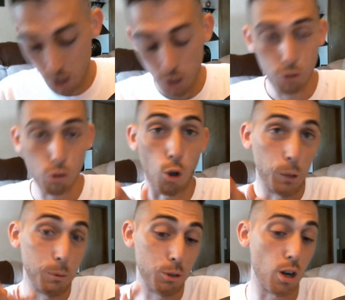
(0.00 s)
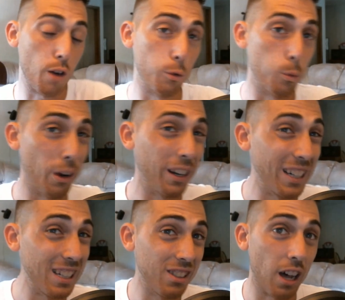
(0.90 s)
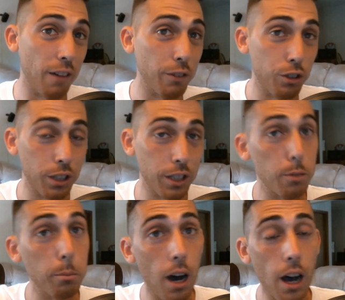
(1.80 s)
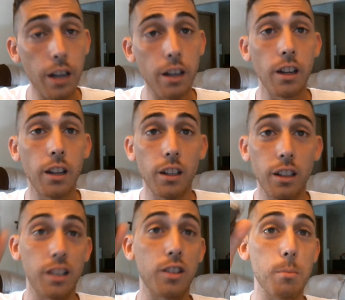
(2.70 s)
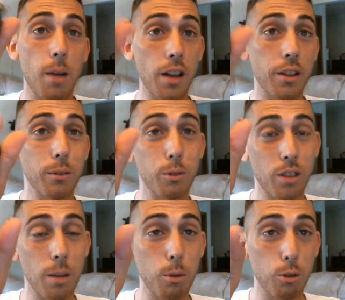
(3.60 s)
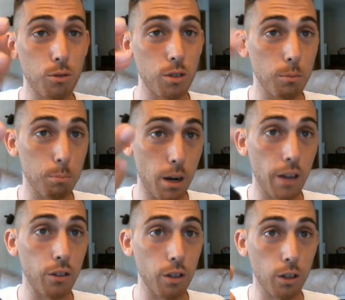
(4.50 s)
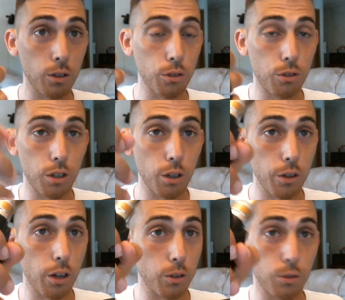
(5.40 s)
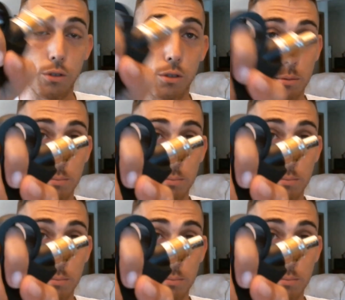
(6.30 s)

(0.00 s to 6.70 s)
So let me start off with what it is. Obviously, it's a mod. It's a mod that resembles brass knuckles, you know, knuckles.